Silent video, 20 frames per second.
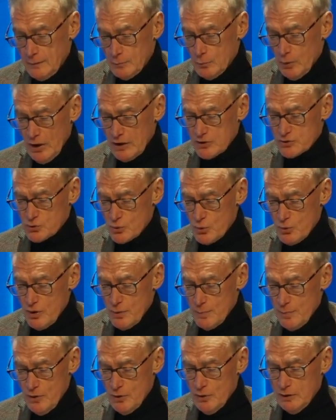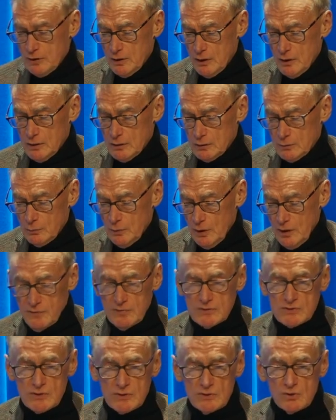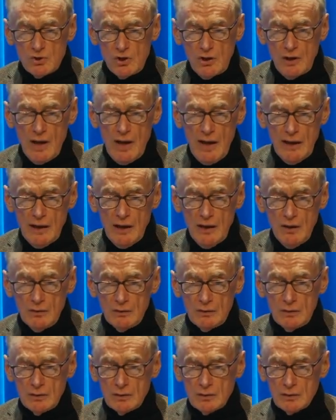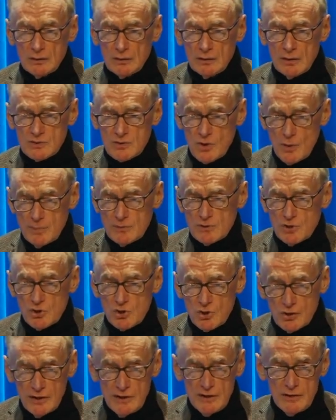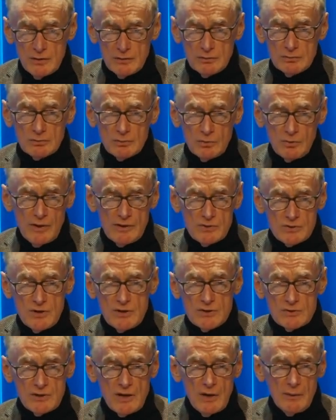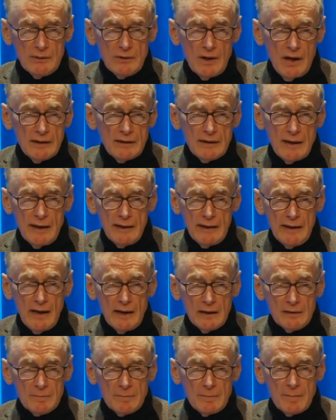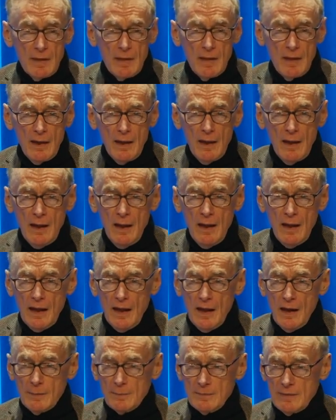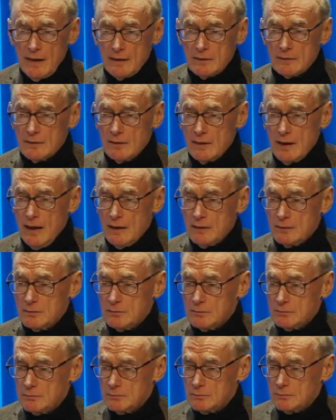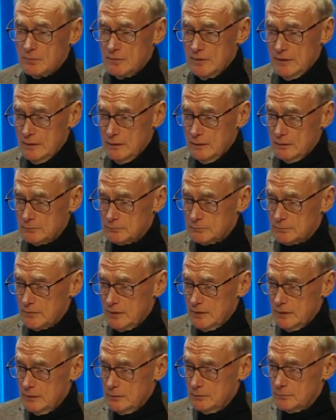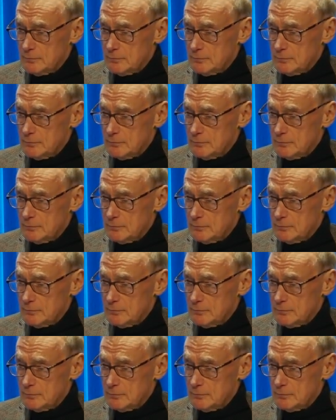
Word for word: what I saw in America when I visited Chicago as opposition leader all those years ago in 1988. Um, that that the, the,